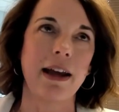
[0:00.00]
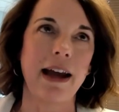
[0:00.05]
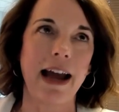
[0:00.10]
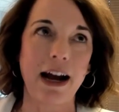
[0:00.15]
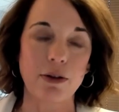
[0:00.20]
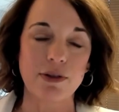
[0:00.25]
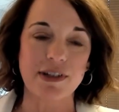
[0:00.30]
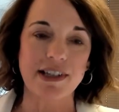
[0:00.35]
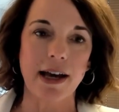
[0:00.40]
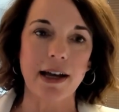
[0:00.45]

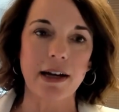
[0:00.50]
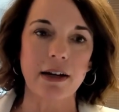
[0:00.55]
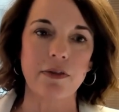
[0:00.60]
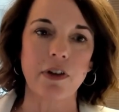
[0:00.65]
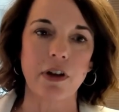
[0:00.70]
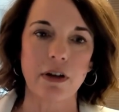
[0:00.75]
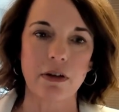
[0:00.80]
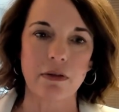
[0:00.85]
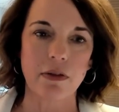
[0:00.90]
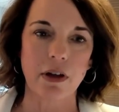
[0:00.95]
outside of
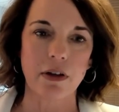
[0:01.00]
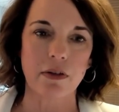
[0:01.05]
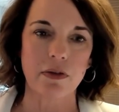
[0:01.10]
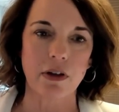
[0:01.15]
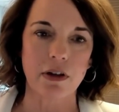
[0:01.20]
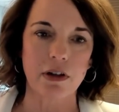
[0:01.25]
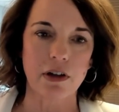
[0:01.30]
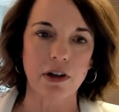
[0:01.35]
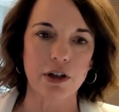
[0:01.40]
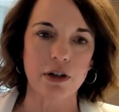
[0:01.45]

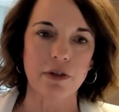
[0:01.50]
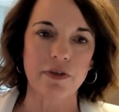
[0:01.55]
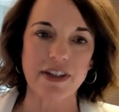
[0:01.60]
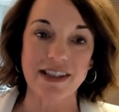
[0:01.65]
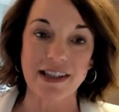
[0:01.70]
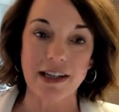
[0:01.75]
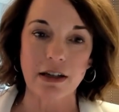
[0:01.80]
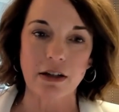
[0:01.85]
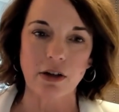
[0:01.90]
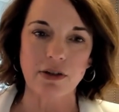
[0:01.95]
the
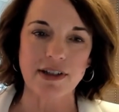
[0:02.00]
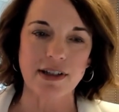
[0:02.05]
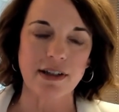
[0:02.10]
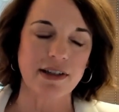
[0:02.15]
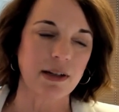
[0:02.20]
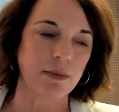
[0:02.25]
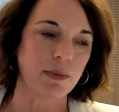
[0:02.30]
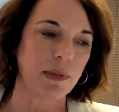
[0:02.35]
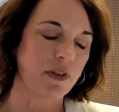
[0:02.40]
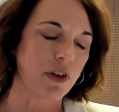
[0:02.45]
KlariVis
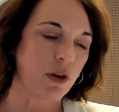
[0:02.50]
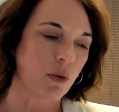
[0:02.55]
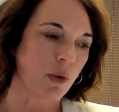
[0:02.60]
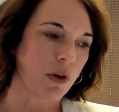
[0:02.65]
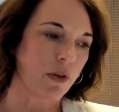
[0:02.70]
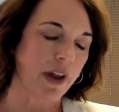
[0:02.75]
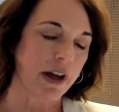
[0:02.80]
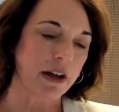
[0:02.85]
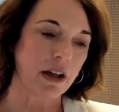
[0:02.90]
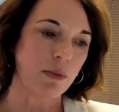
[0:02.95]
ecosystem, if you
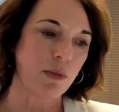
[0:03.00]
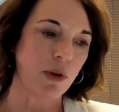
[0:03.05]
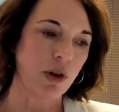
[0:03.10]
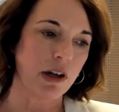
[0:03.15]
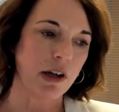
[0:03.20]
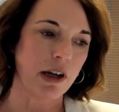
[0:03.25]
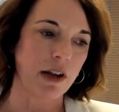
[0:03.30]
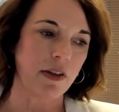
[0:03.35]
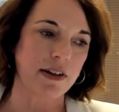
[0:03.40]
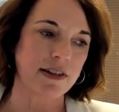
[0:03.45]
will, that
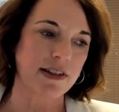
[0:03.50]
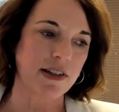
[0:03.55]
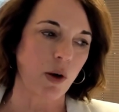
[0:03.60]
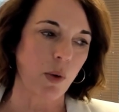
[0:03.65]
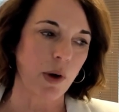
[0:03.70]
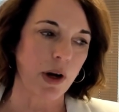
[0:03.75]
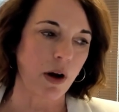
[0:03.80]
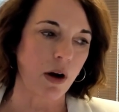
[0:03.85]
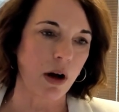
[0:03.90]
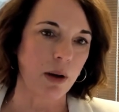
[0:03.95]
community that's
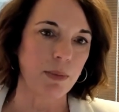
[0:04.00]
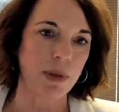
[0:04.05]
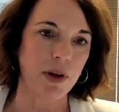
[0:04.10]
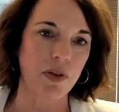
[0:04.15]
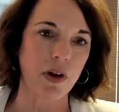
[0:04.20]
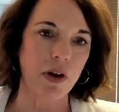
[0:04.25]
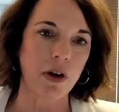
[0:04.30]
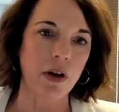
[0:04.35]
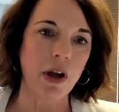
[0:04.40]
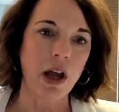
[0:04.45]
going on. But
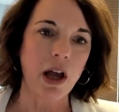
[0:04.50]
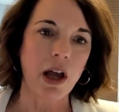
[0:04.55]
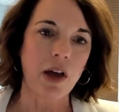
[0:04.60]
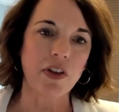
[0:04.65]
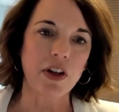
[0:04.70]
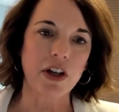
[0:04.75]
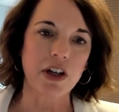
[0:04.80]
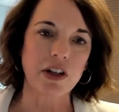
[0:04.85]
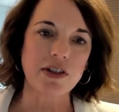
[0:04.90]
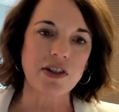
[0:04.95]

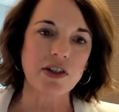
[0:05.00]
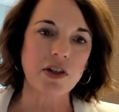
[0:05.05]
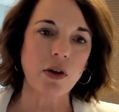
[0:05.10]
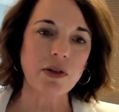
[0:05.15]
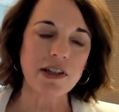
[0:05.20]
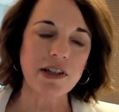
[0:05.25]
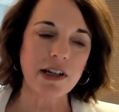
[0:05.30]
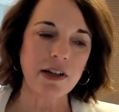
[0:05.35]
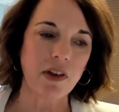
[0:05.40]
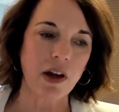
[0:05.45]
the
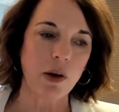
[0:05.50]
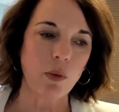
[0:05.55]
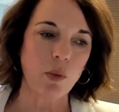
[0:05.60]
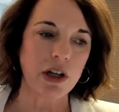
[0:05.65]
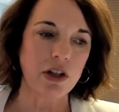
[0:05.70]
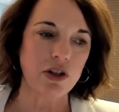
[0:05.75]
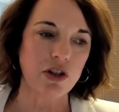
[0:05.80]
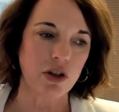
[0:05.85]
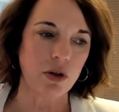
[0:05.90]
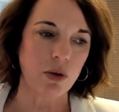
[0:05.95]
consulting that
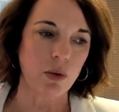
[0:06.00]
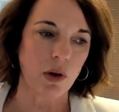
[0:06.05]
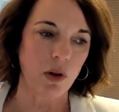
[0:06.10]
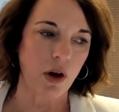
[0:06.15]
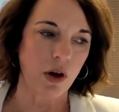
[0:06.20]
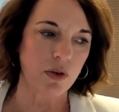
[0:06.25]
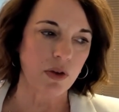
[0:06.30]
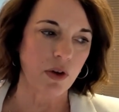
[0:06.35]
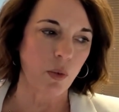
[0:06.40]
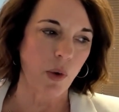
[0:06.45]
we do
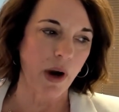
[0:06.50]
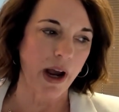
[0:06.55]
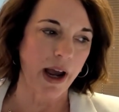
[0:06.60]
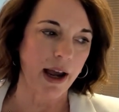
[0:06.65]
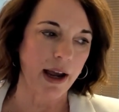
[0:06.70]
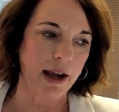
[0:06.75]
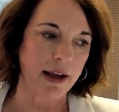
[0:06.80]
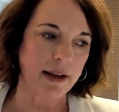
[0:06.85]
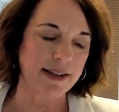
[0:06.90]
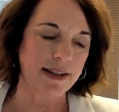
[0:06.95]
along the
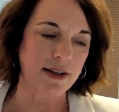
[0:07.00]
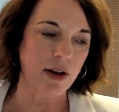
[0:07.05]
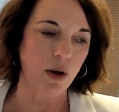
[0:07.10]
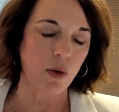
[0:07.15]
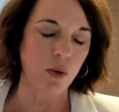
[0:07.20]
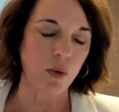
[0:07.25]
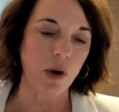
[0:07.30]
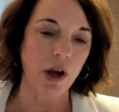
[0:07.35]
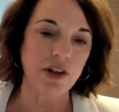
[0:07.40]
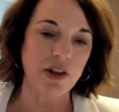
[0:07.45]
way.
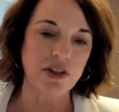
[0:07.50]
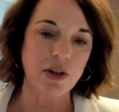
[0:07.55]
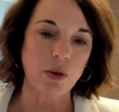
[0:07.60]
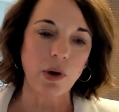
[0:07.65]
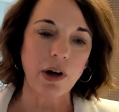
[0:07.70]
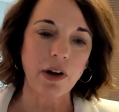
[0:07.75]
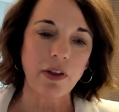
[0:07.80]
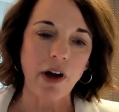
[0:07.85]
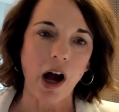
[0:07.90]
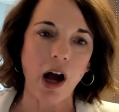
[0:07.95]
So
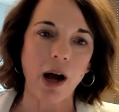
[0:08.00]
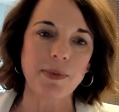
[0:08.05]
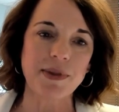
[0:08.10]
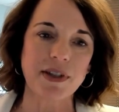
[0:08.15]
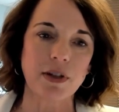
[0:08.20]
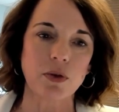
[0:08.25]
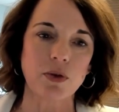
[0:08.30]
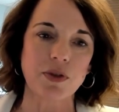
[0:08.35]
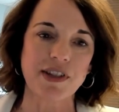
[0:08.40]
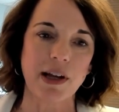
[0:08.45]
one of the
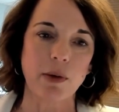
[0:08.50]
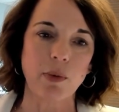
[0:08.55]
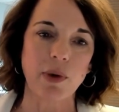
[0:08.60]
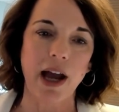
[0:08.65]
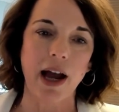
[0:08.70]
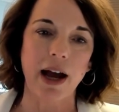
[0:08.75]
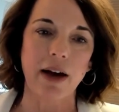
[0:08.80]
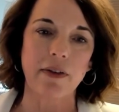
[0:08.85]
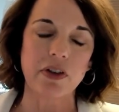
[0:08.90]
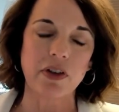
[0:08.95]
obstacles that we
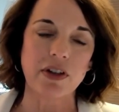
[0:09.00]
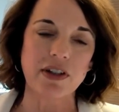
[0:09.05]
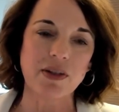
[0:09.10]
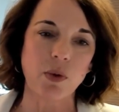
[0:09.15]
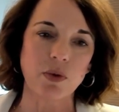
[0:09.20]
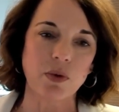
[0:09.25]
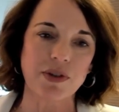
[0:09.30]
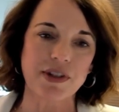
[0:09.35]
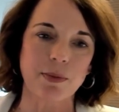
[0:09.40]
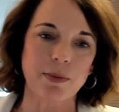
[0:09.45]
have, and this
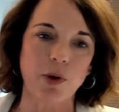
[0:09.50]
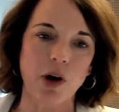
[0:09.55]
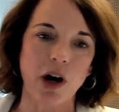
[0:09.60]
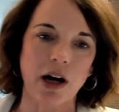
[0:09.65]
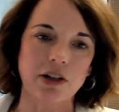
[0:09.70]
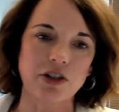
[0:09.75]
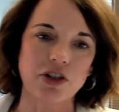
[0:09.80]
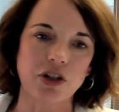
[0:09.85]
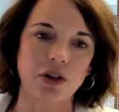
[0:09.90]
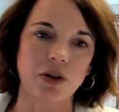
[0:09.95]
won't
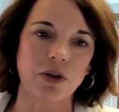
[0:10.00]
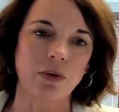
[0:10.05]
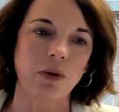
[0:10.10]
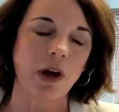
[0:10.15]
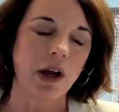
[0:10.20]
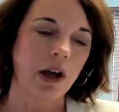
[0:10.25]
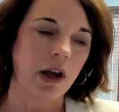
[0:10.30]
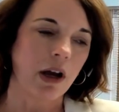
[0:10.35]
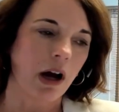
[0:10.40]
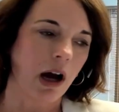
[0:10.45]
surprise you,
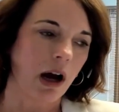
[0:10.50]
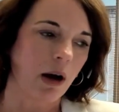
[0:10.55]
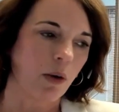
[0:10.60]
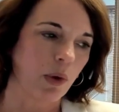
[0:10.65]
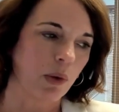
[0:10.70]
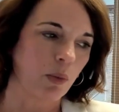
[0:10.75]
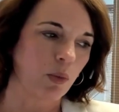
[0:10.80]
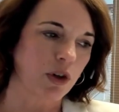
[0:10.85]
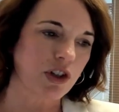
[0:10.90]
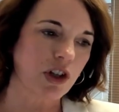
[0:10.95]

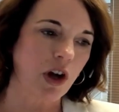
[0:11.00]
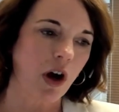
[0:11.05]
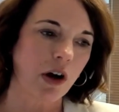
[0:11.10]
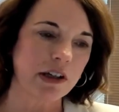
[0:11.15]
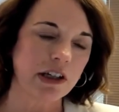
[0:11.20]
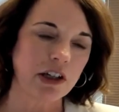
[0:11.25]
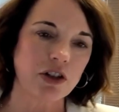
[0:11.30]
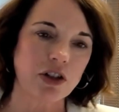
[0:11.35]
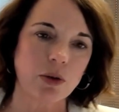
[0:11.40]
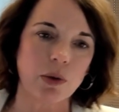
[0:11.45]
when we're
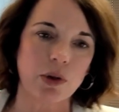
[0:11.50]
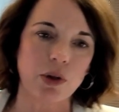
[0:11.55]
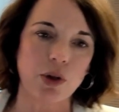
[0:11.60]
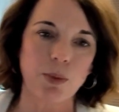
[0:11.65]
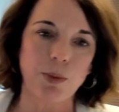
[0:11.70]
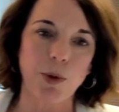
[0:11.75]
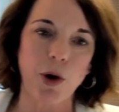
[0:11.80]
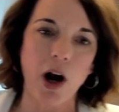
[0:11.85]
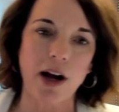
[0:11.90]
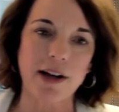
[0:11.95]
talking to a new
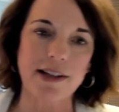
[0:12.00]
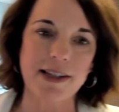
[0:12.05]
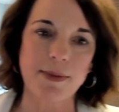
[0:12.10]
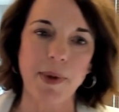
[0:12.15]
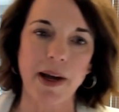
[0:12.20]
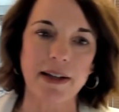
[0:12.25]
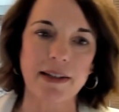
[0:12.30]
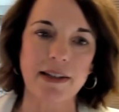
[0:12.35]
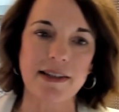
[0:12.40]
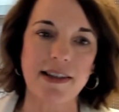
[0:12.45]

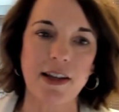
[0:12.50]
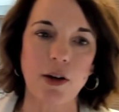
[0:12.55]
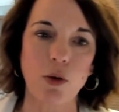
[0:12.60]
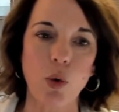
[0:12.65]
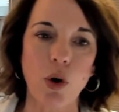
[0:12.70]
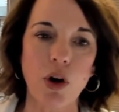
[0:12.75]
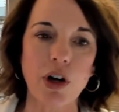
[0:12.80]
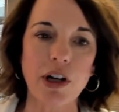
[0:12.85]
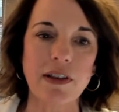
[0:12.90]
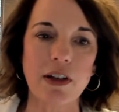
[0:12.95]
prospect, is they're
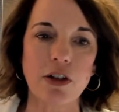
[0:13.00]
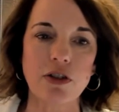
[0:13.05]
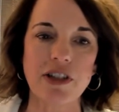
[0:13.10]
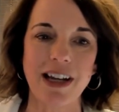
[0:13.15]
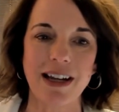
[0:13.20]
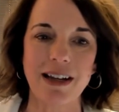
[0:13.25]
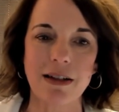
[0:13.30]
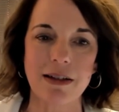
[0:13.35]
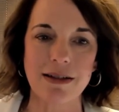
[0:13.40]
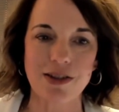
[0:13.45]
worried their
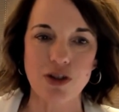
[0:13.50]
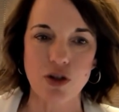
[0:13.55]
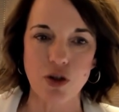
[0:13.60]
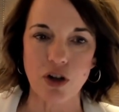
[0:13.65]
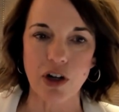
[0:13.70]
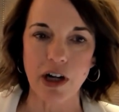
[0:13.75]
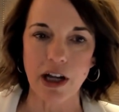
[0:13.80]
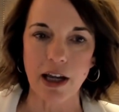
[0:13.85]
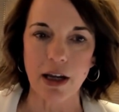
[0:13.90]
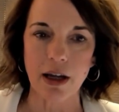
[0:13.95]
data is
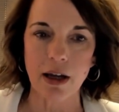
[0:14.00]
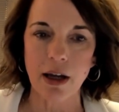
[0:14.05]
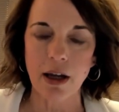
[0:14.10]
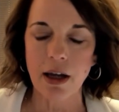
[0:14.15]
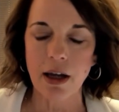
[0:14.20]
dirty.